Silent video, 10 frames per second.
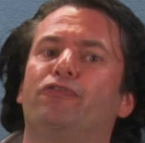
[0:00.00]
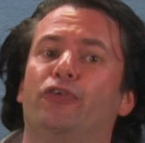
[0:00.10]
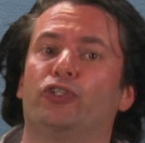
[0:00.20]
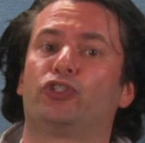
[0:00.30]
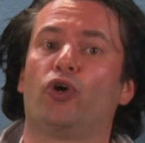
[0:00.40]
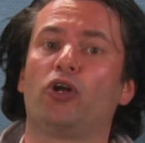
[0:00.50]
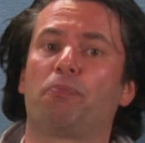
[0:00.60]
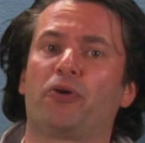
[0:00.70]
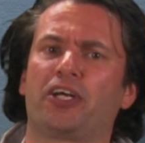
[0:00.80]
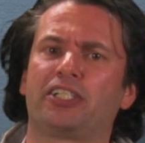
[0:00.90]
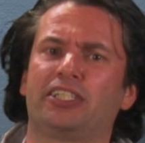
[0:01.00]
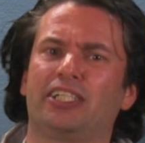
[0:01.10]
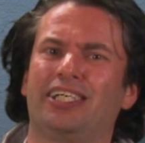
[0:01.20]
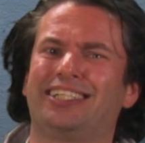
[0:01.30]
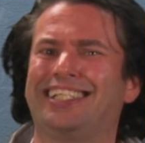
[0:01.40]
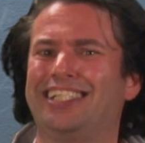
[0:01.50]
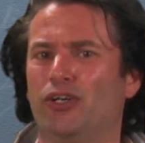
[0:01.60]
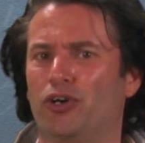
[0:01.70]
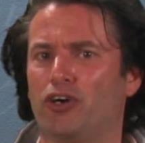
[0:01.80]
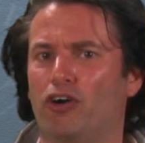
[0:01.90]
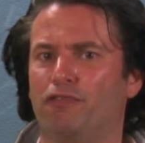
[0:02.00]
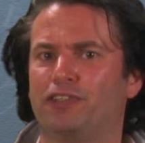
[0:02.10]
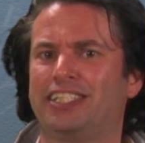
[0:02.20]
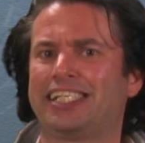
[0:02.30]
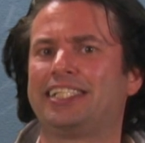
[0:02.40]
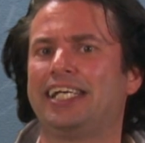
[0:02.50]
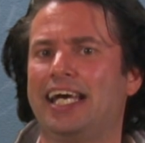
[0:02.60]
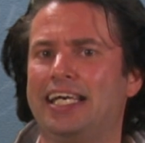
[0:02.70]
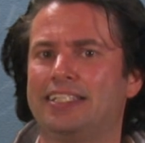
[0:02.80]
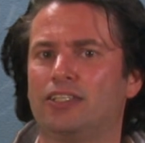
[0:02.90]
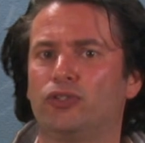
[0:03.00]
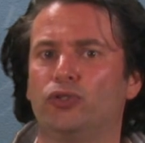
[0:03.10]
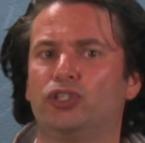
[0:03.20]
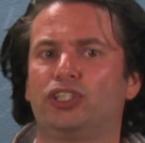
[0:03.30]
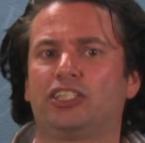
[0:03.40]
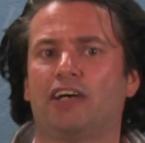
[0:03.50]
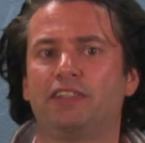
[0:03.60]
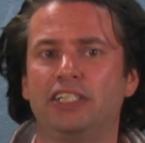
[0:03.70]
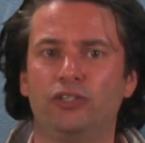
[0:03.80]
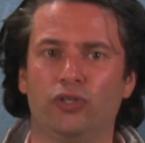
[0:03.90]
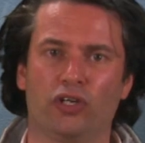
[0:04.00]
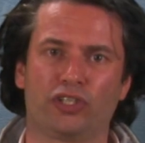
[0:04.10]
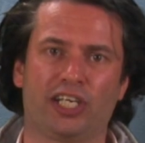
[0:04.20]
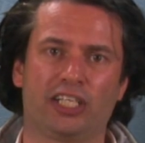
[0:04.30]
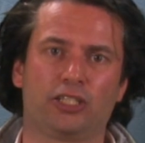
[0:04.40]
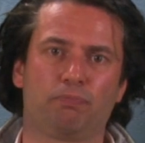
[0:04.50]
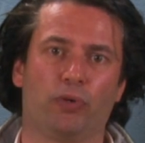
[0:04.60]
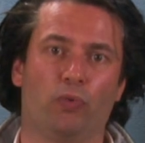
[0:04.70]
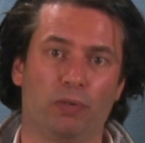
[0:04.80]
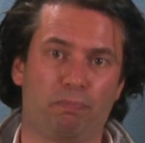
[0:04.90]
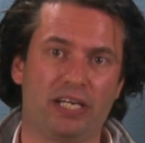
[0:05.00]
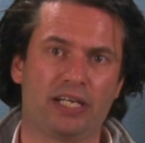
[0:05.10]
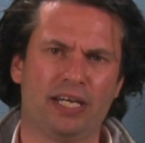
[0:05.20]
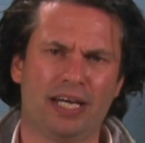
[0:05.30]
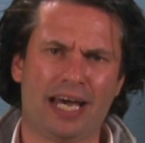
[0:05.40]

the first solar products is in the order of 68 to 70 dollar cents per watt peak